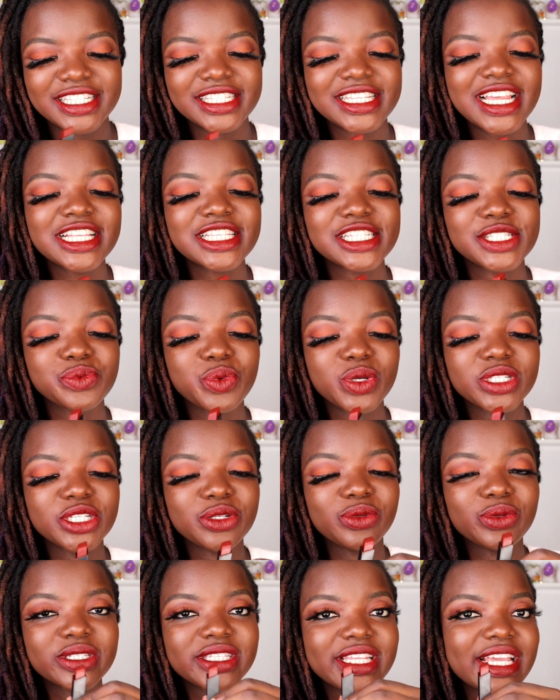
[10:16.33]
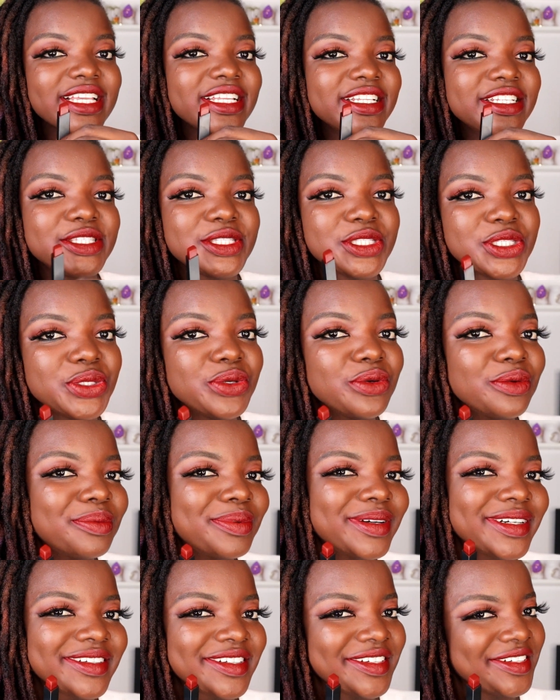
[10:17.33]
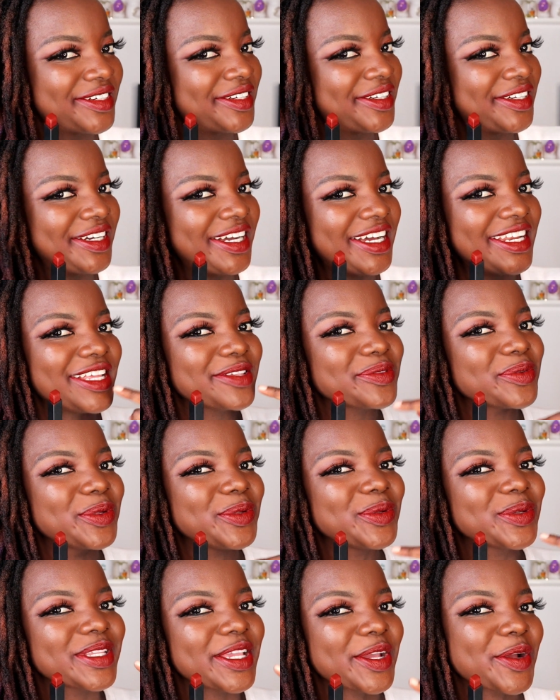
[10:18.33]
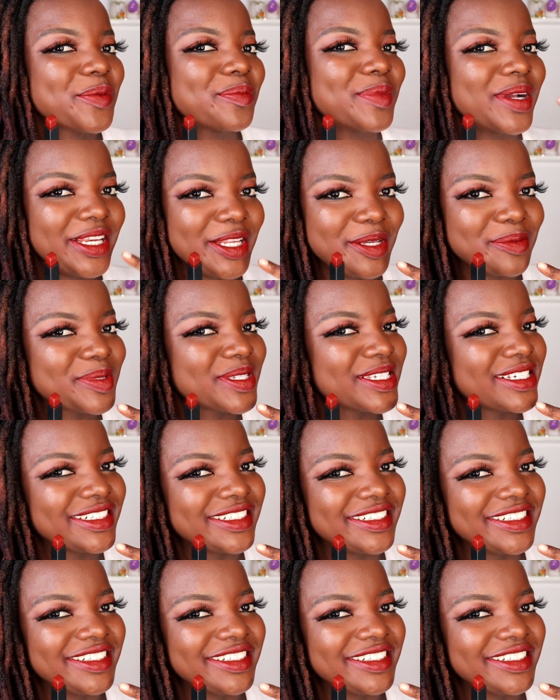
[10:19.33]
That is what it looks like in the tube, and that's what it looks like on my lips.